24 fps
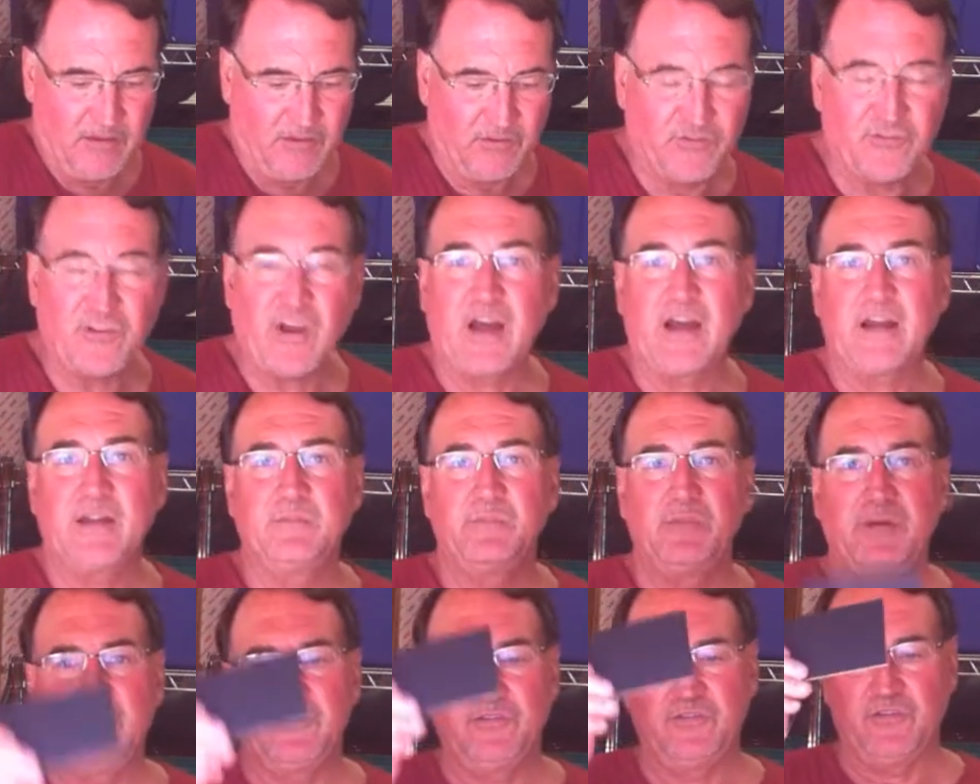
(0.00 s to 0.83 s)

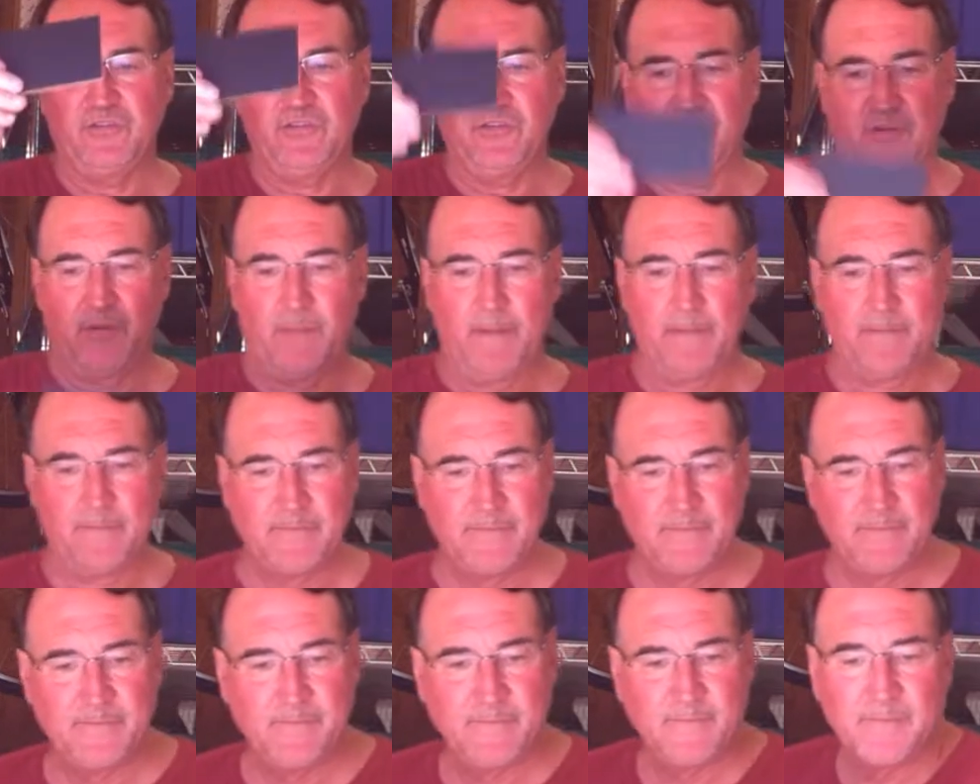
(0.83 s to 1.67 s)
side pieces.
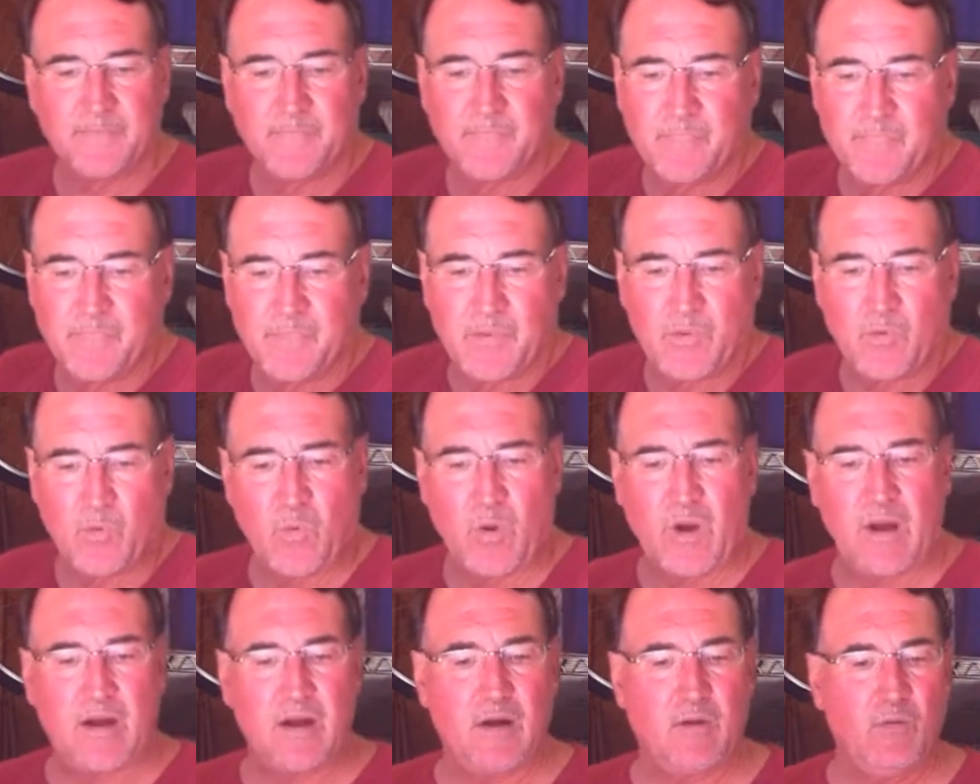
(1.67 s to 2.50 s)

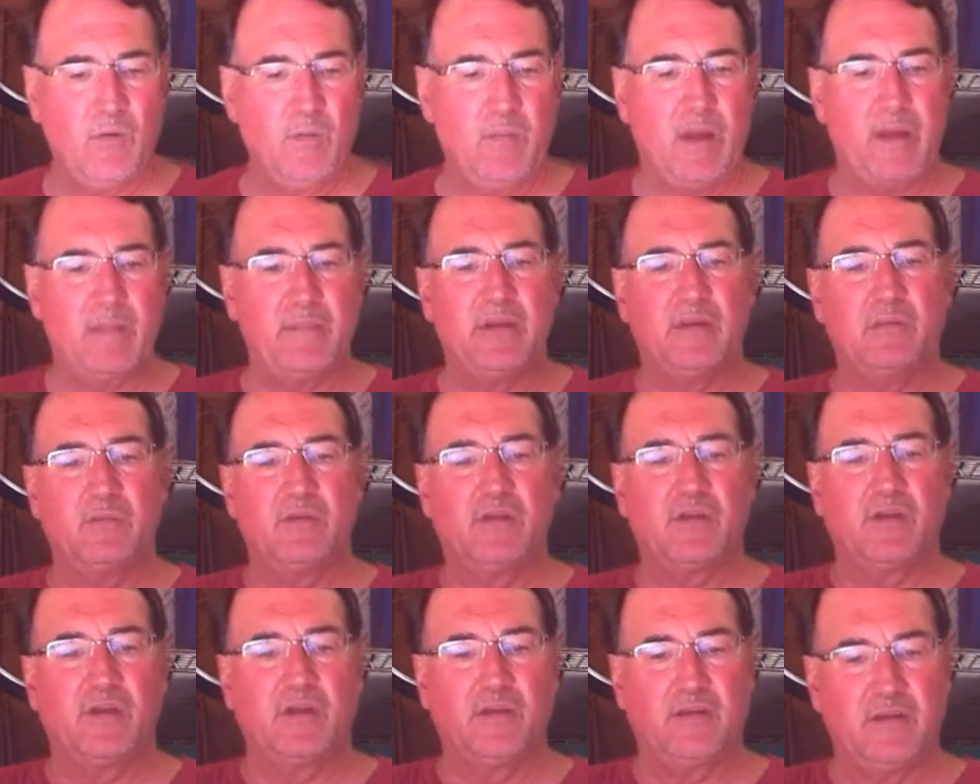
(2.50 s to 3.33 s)
Wow, we might be able
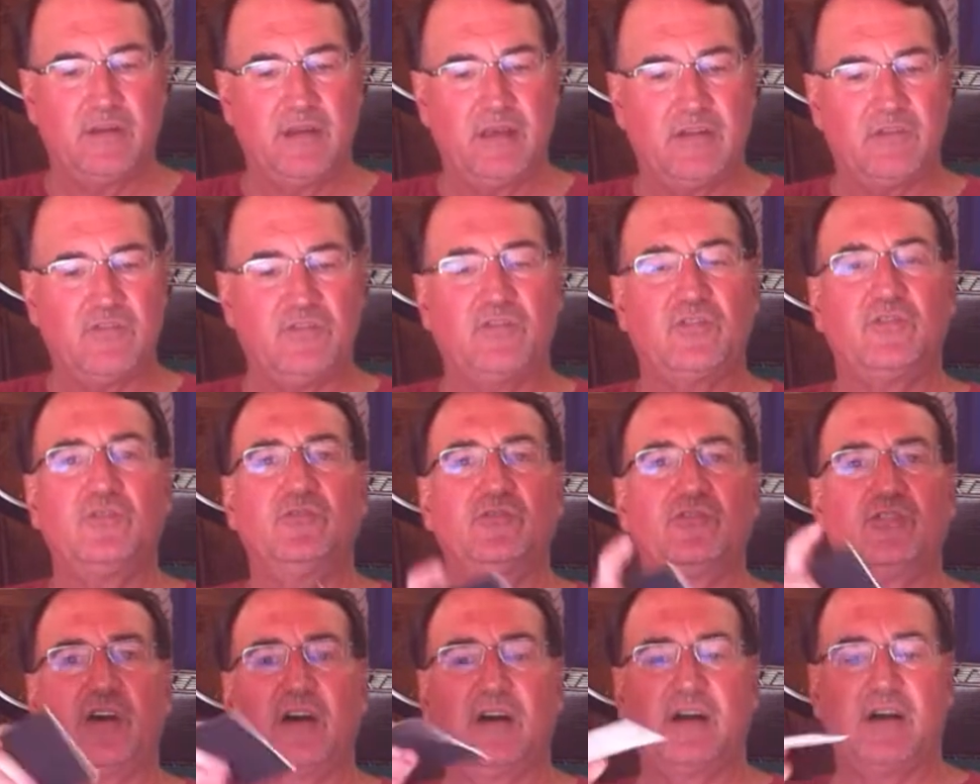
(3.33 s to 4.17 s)
to get two
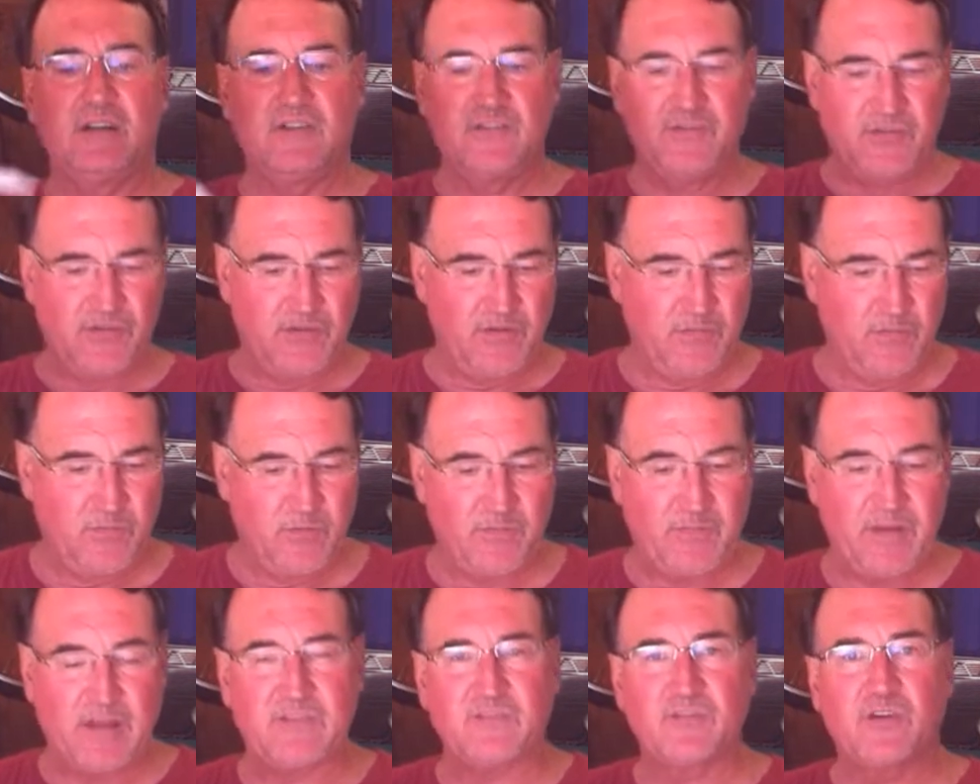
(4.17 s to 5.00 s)
sides.
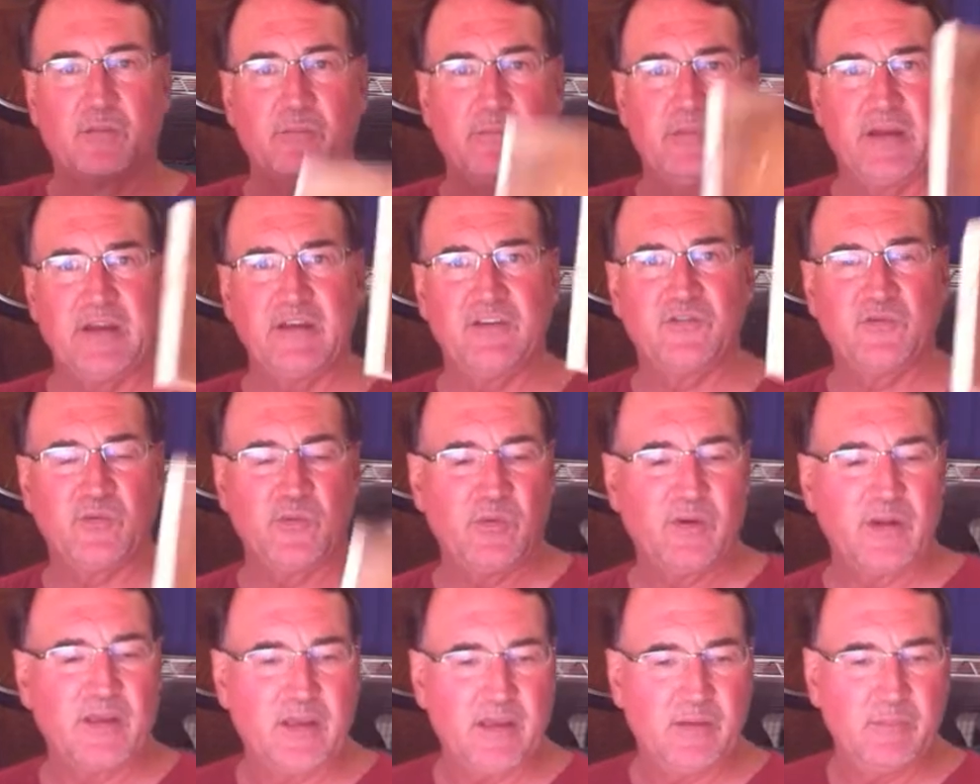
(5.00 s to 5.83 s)
If that's our base, we
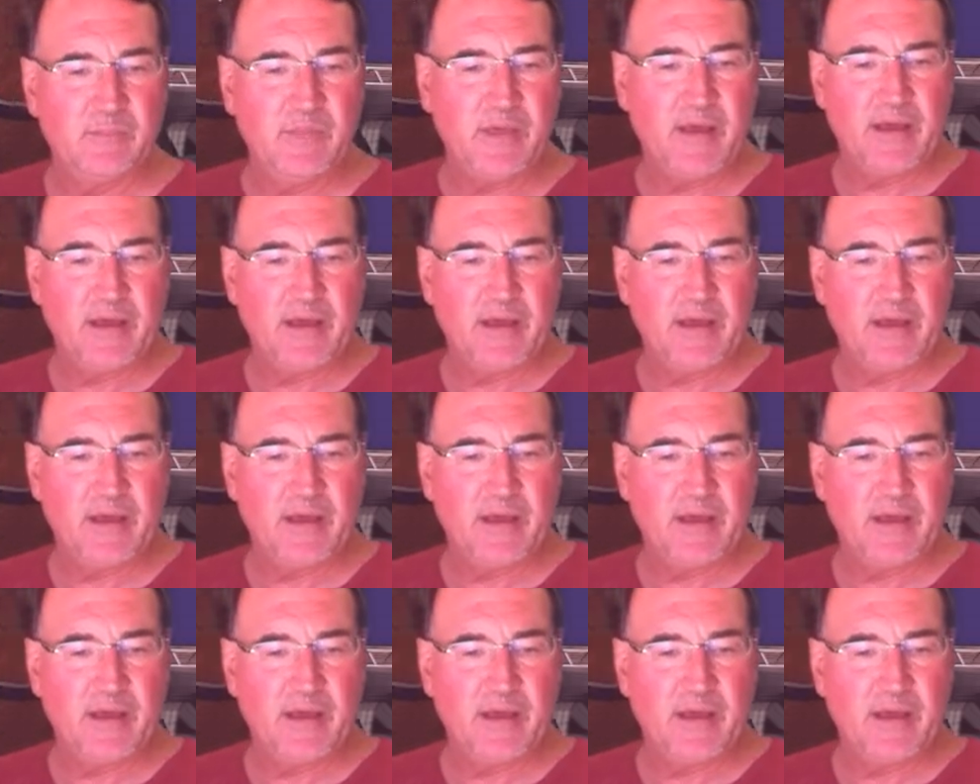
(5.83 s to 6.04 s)
want to keep